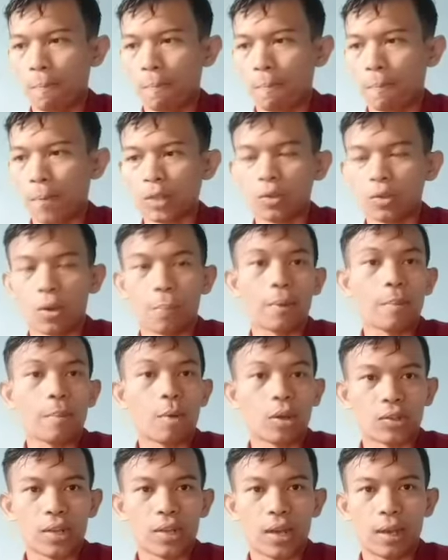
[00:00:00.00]
Parts of
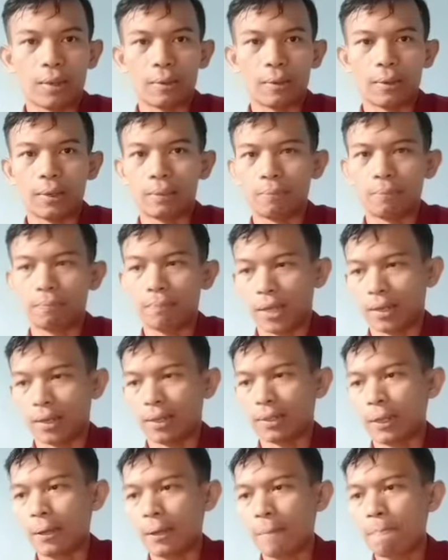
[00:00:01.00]
memos I mean,
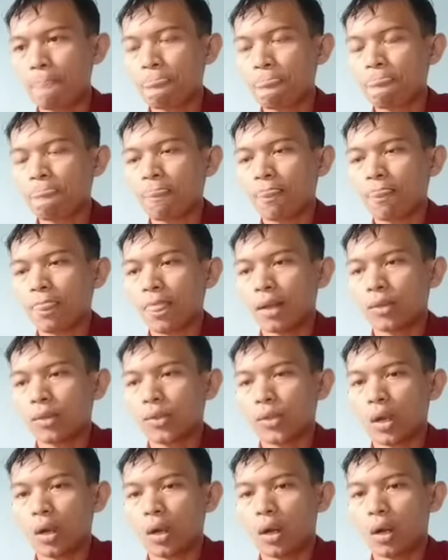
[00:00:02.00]
yeah.
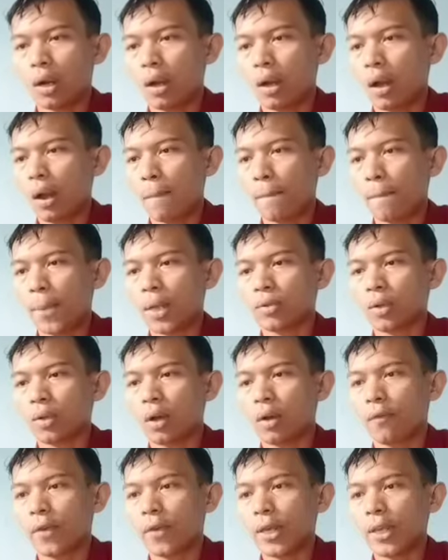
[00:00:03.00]
So parts
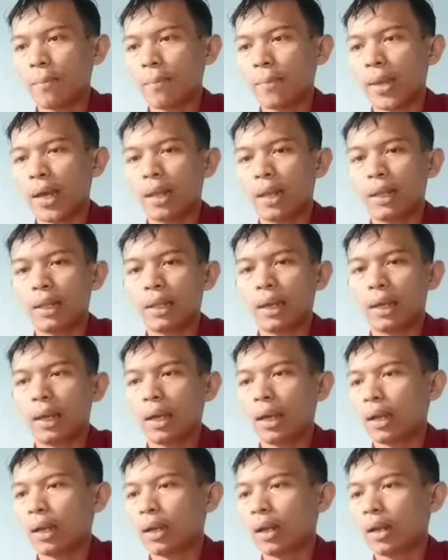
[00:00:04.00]
of an email
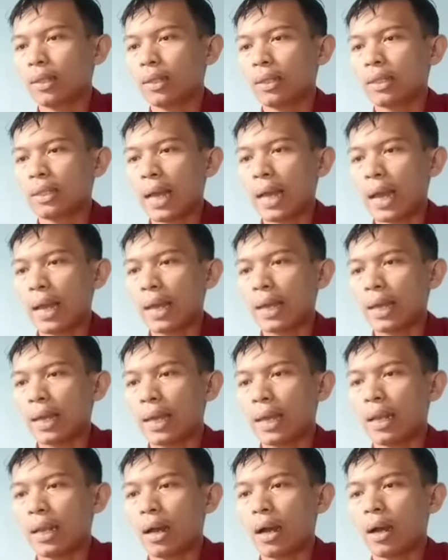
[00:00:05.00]

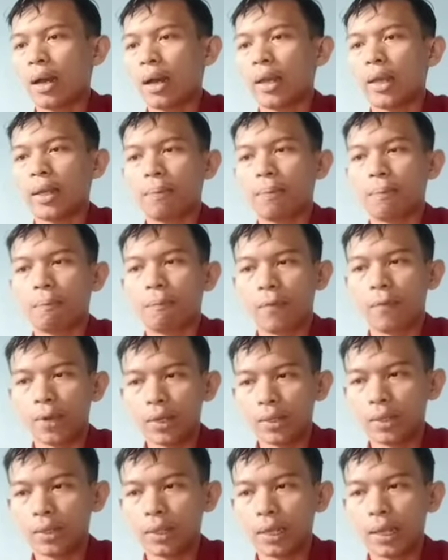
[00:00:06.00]
contain
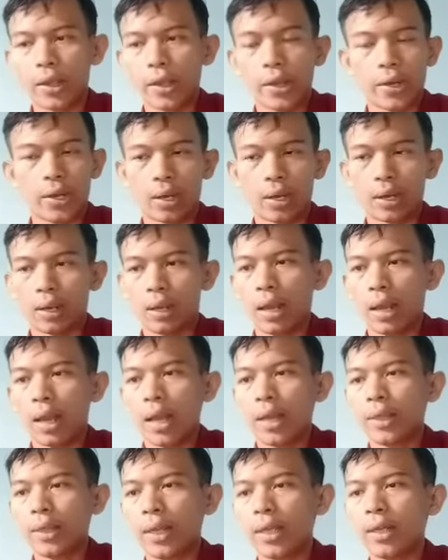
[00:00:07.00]
first header.
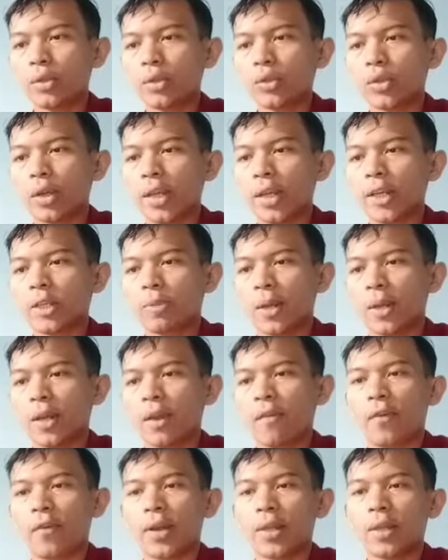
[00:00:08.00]
The header should explain
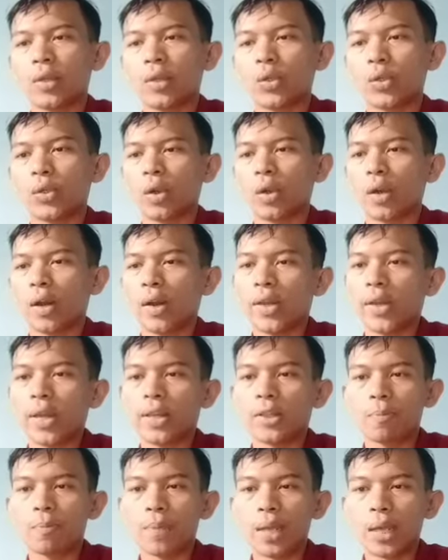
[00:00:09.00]
everything to your
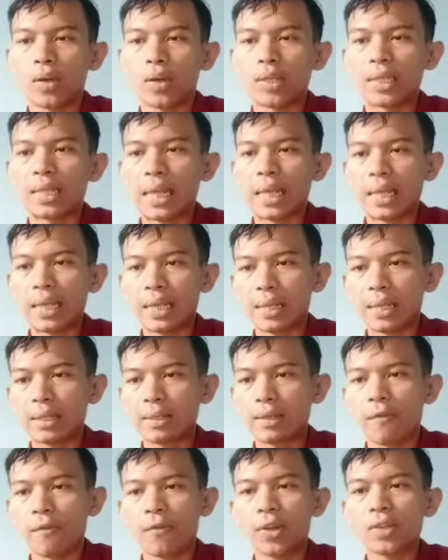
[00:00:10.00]
audience because it is
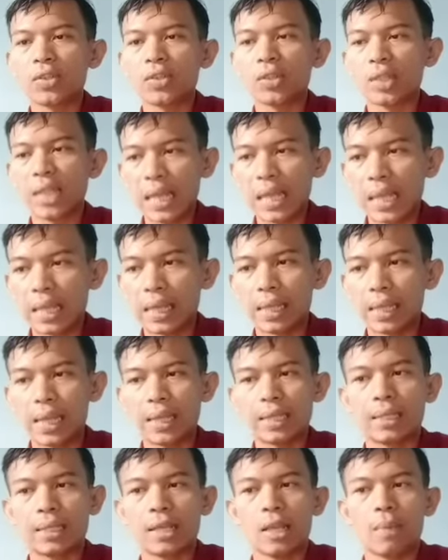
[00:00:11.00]
the first thing
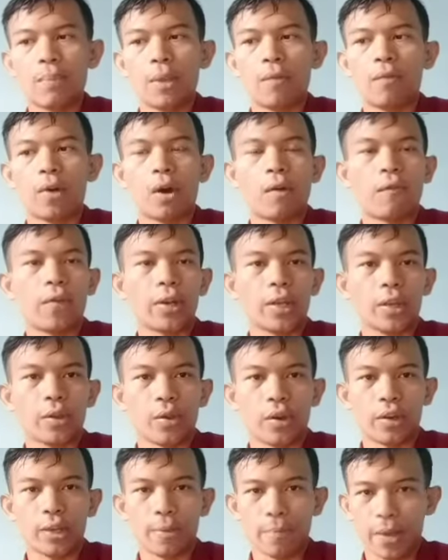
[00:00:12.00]
they see before opening
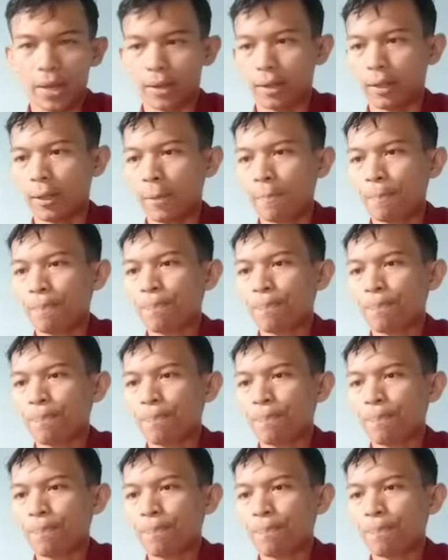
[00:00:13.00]
your email.